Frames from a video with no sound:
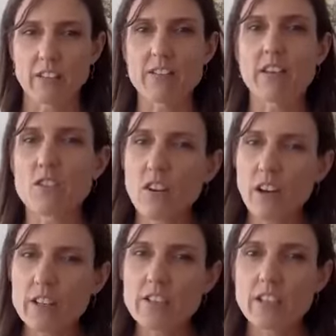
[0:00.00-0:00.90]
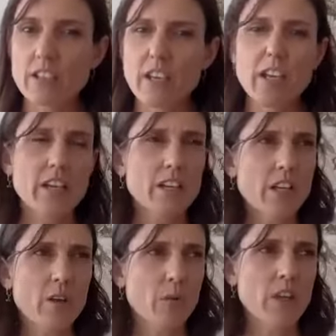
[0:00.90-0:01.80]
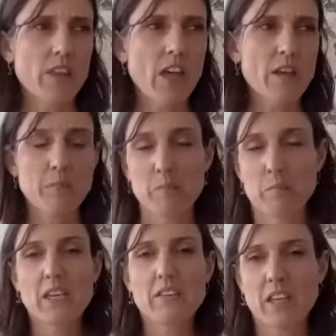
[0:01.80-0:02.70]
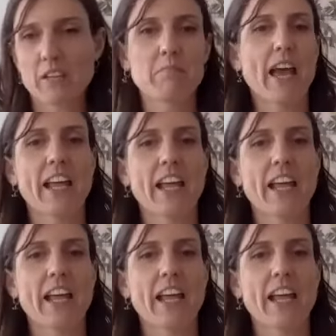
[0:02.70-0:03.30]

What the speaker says: So trying to, whether that be the adult